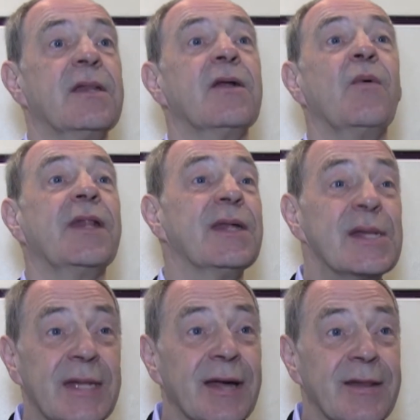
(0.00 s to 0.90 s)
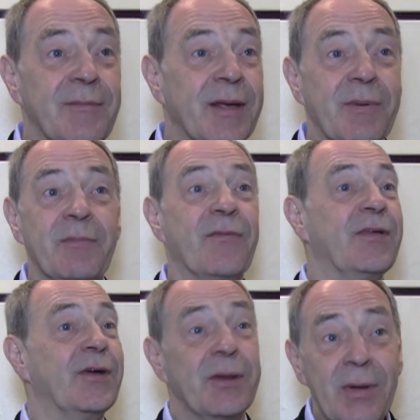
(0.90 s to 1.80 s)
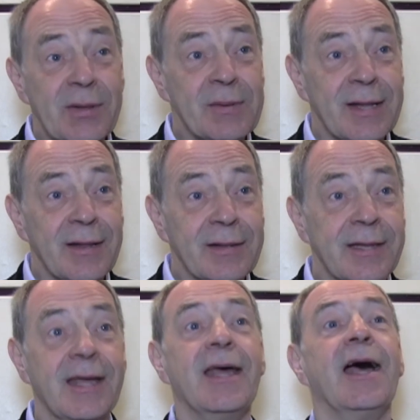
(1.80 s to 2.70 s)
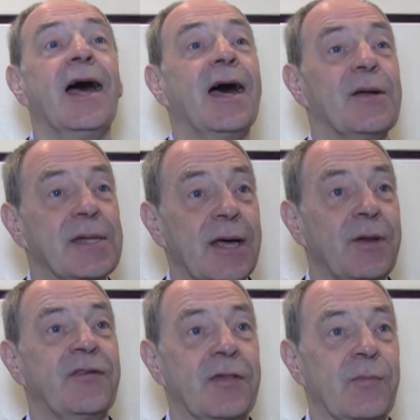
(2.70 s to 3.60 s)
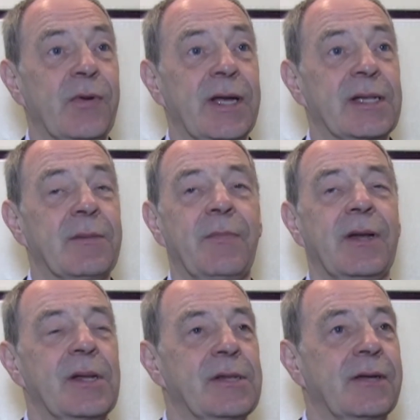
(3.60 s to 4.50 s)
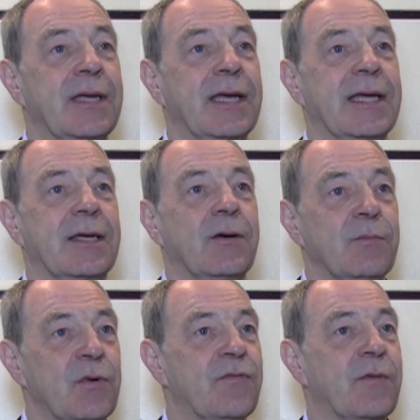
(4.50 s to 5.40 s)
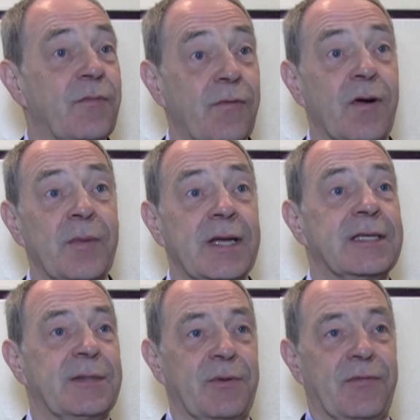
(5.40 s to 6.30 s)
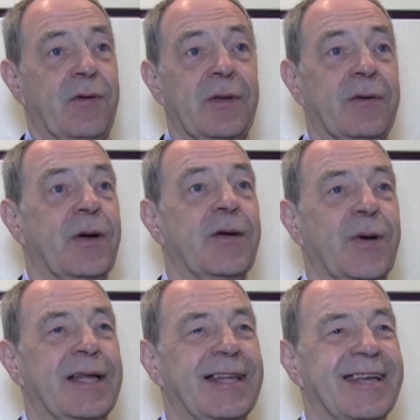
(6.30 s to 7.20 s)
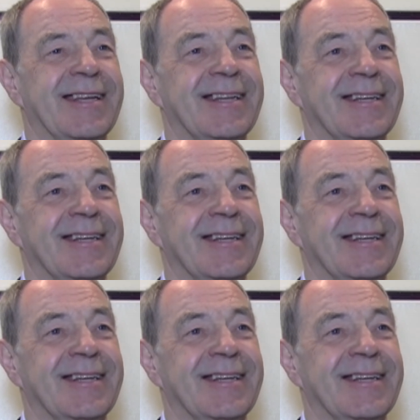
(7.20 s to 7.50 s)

So what this does is make people feel good about themselves, understand what each other brings, but also move from forming to performing quite quickly.